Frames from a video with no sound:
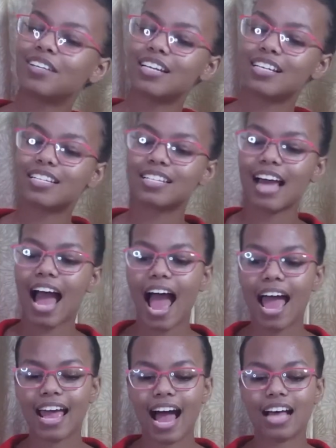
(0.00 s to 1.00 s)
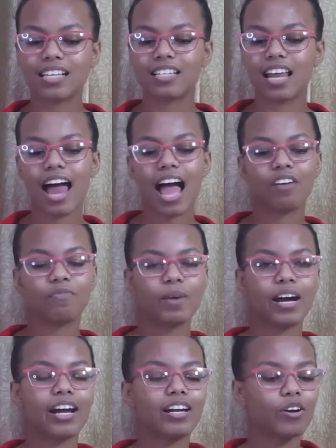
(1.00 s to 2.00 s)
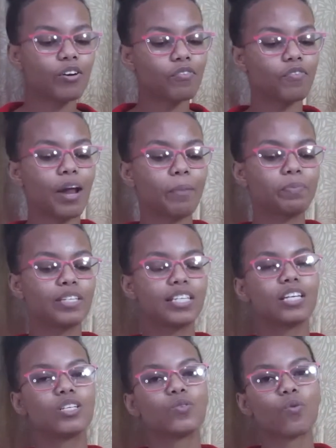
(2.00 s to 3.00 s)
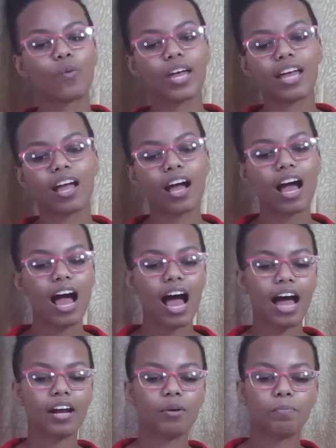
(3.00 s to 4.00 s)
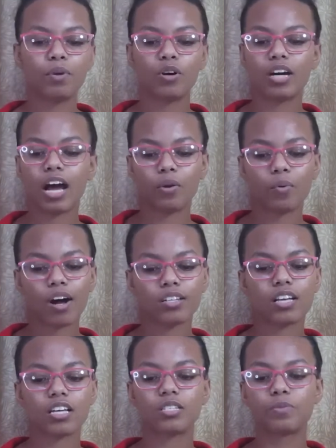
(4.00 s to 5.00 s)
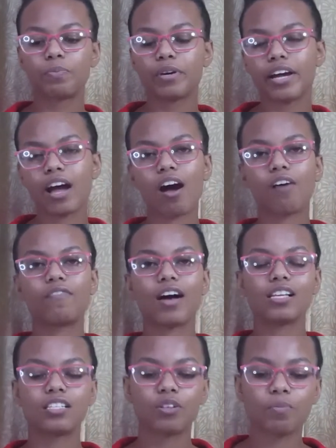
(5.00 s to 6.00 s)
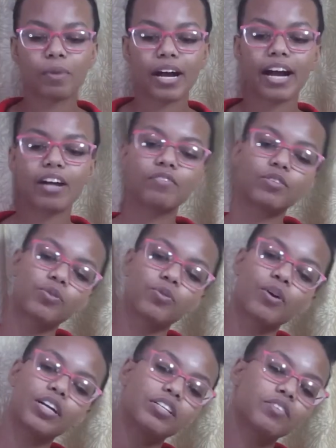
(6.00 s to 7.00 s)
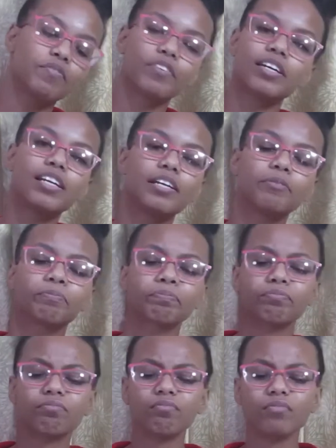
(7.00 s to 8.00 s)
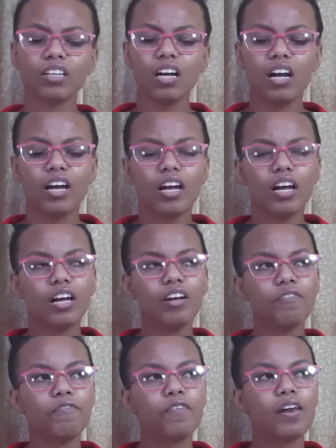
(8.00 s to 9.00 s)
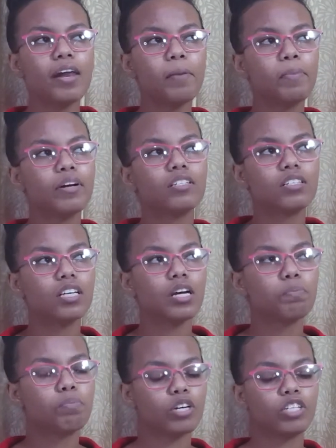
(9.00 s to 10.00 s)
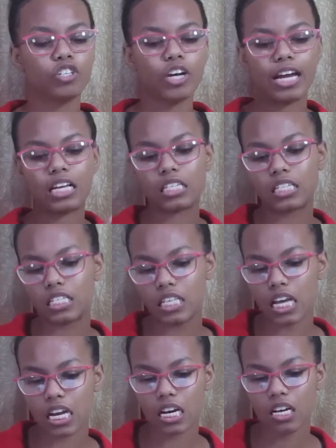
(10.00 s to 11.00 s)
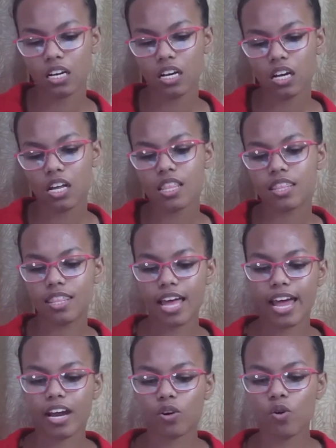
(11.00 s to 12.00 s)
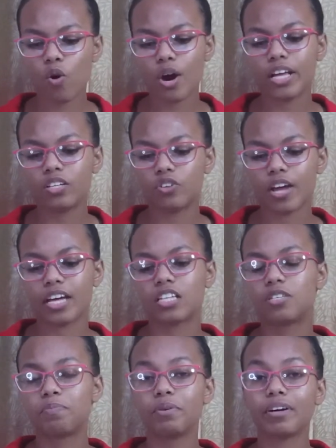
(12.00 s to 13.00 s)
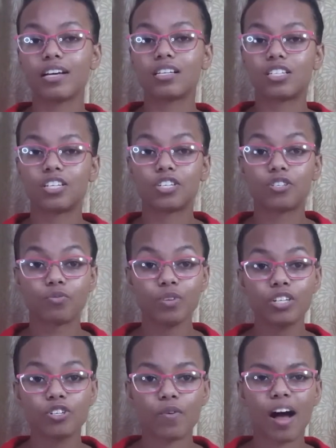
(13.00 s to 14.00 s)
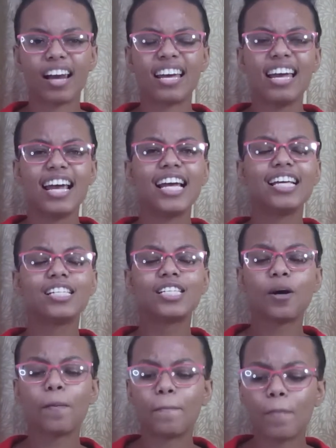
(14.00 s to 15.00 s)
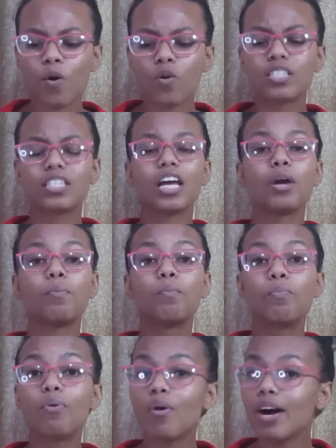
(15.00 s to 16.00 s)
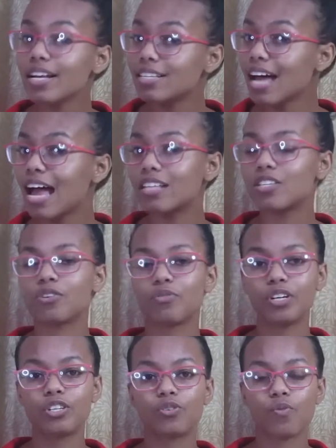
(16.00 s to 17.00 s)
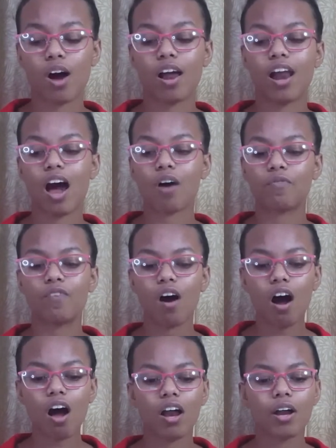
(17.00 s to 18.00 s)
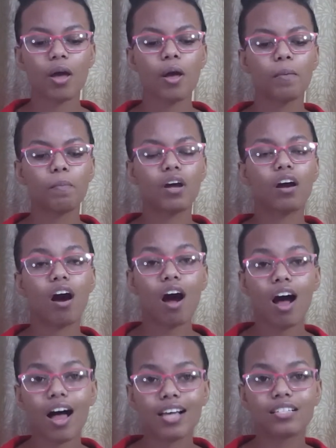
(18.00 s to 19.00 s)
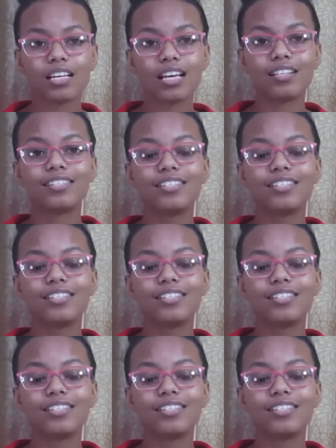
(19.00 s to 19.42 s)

the sky as the live bird, you know, flaps its wing and the blood and water spray off as the bird soars freely. If leprosy portrays sin, then going to experience this ritual is the most important ritual of all, because it